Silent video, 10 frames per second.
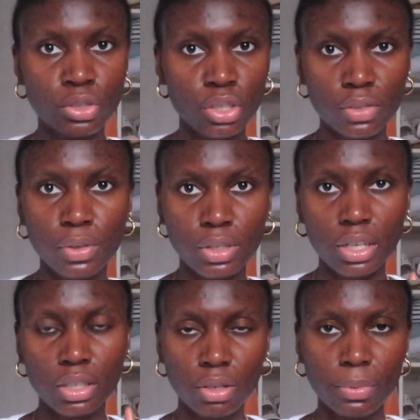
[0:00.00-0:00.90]
just for
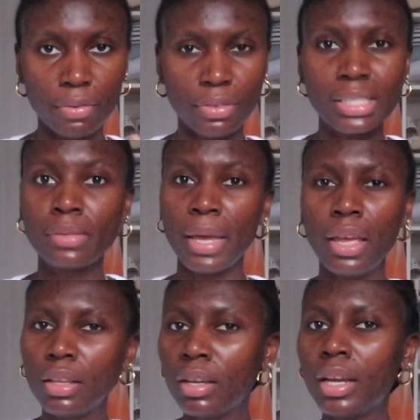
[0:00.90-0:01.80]
a little bit of a
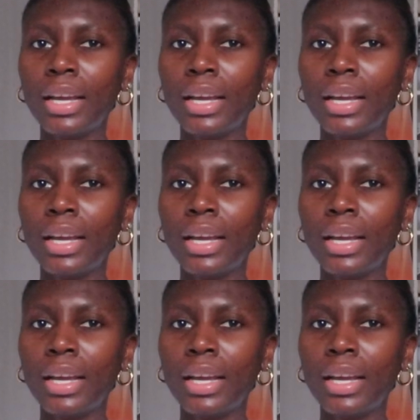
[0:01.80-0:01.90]
smell.